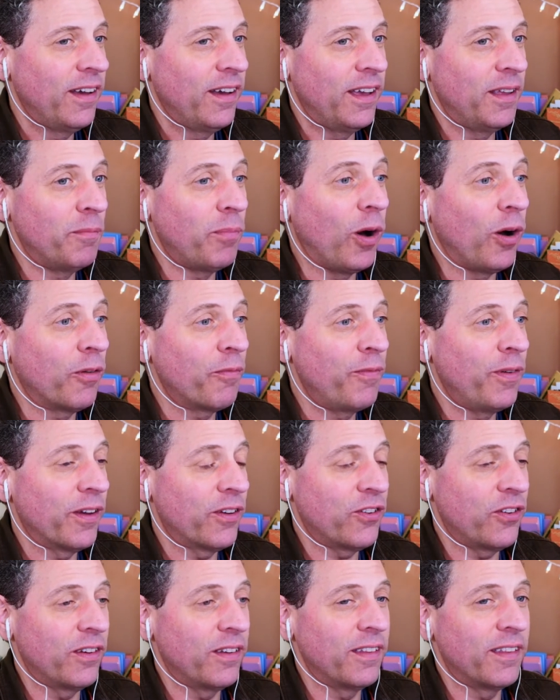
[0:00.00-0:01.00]
in Pulp
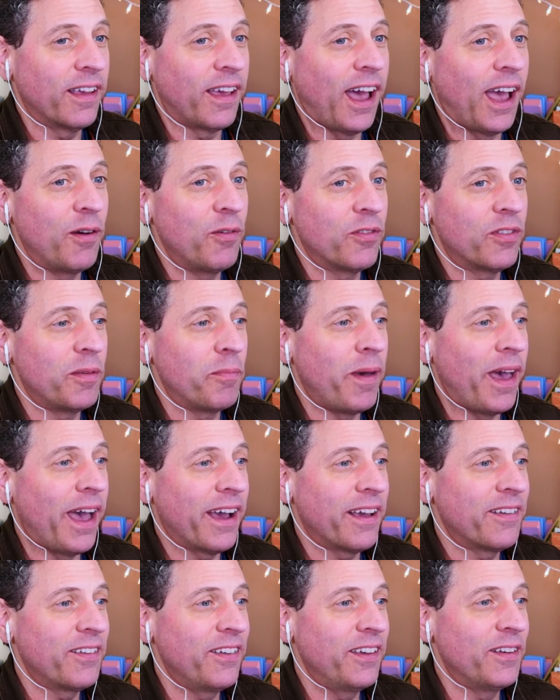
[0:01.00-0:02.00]
Fiction, the guy who was in the
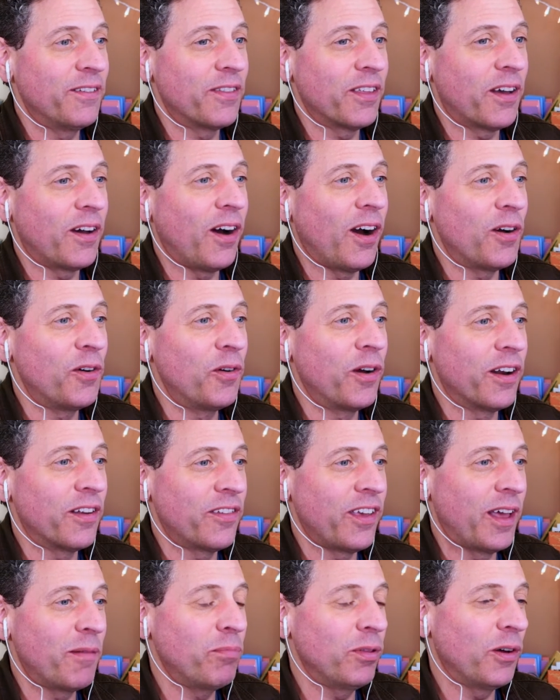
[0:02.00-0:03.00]
back seat of the car who got his
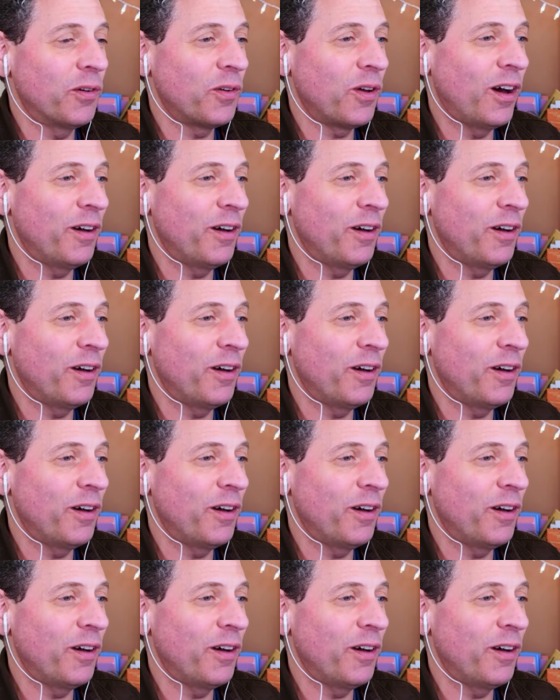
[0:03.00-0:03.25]
head blown